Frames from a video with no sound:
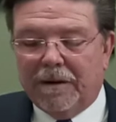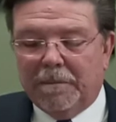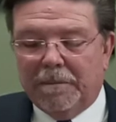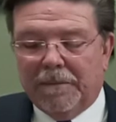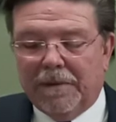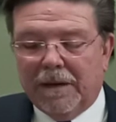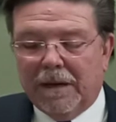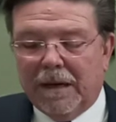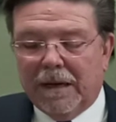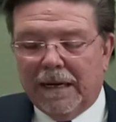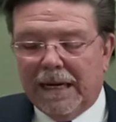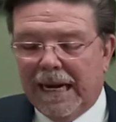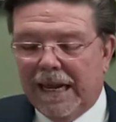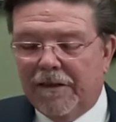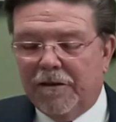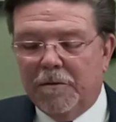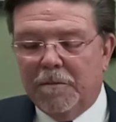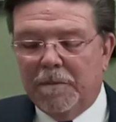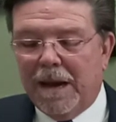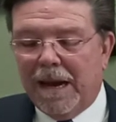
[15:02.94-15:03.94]
them
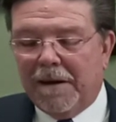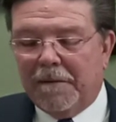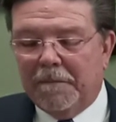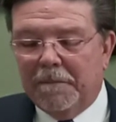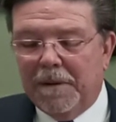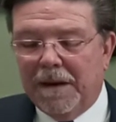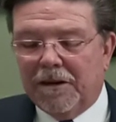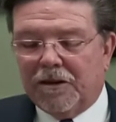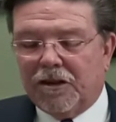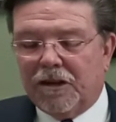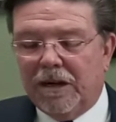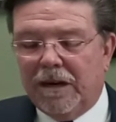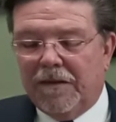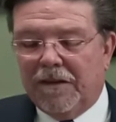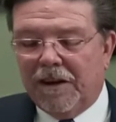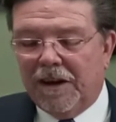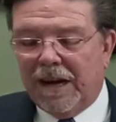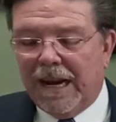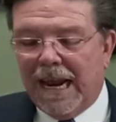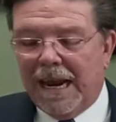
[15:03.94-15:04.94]
neither make mention
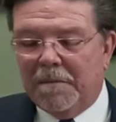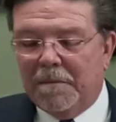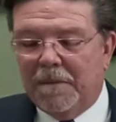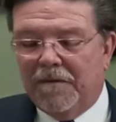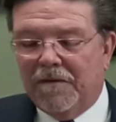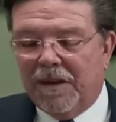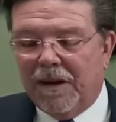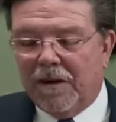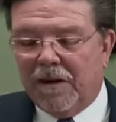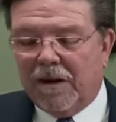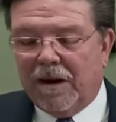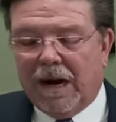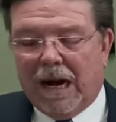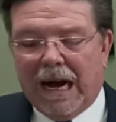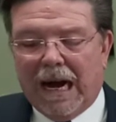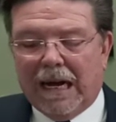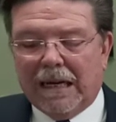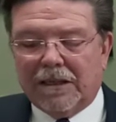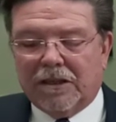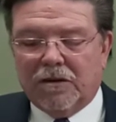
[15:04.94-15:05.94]
of the name of their
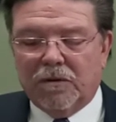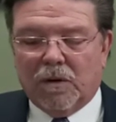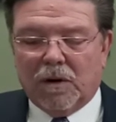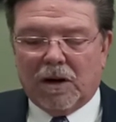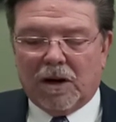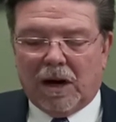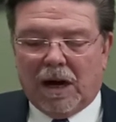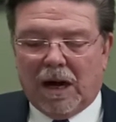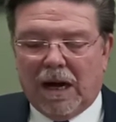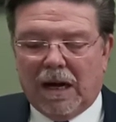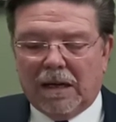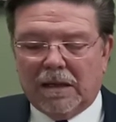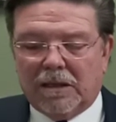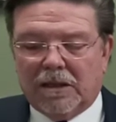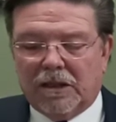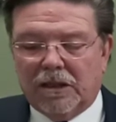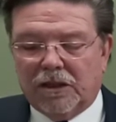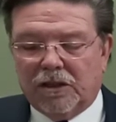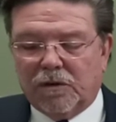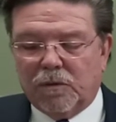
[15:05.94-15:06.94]
gods, nor
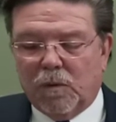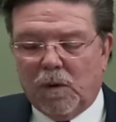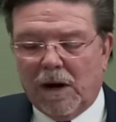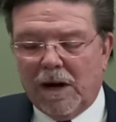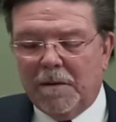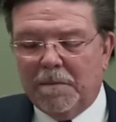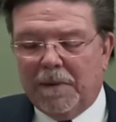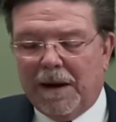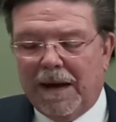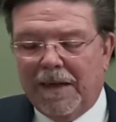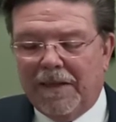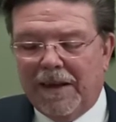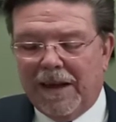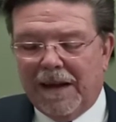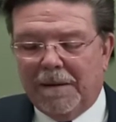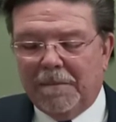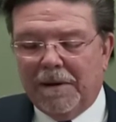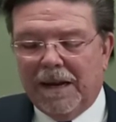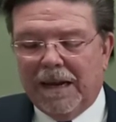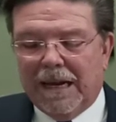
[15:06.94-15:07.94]
cause to swear by
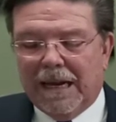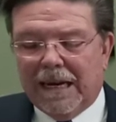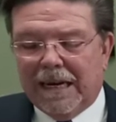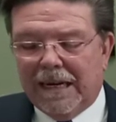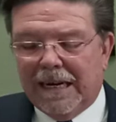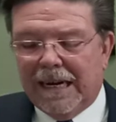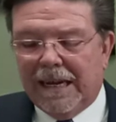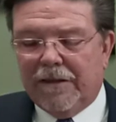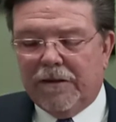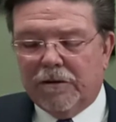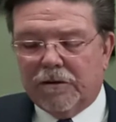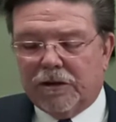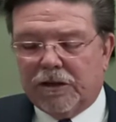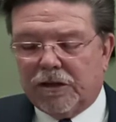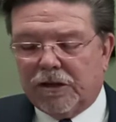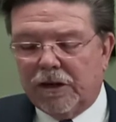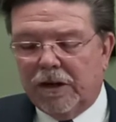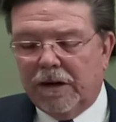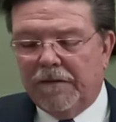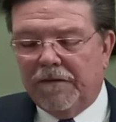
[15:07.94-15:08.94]
them, neither
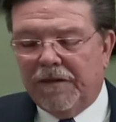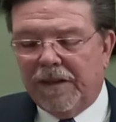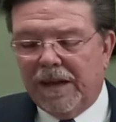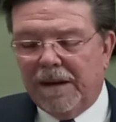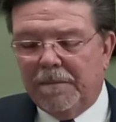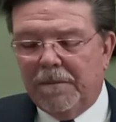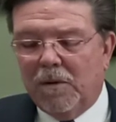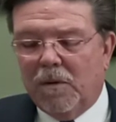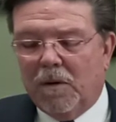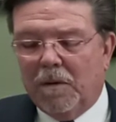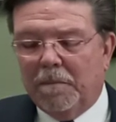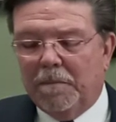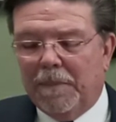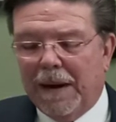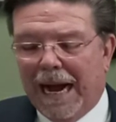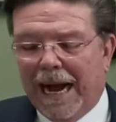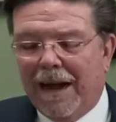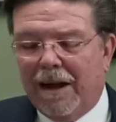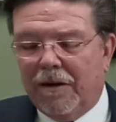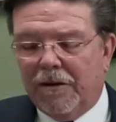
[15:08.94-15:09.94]
serve them, nor
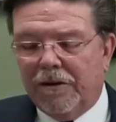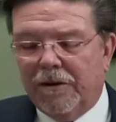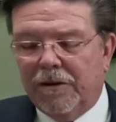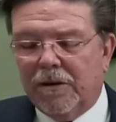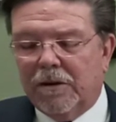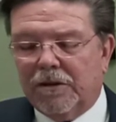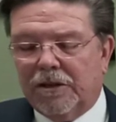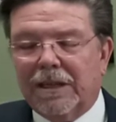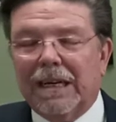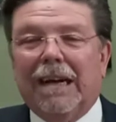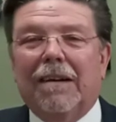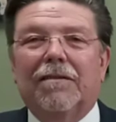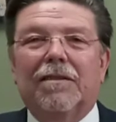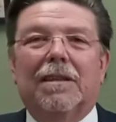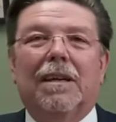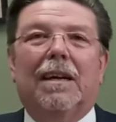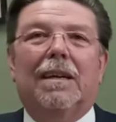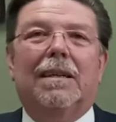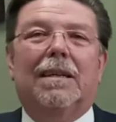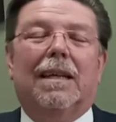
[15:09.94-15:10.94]
bow
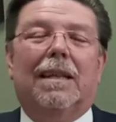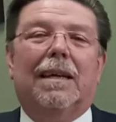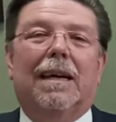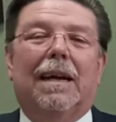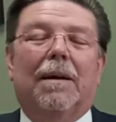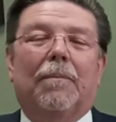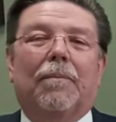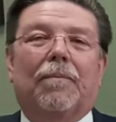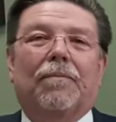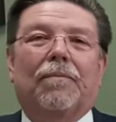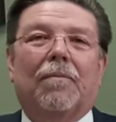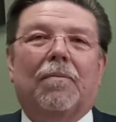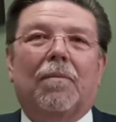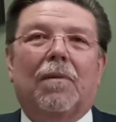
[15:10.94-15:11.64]
yourselves unto them.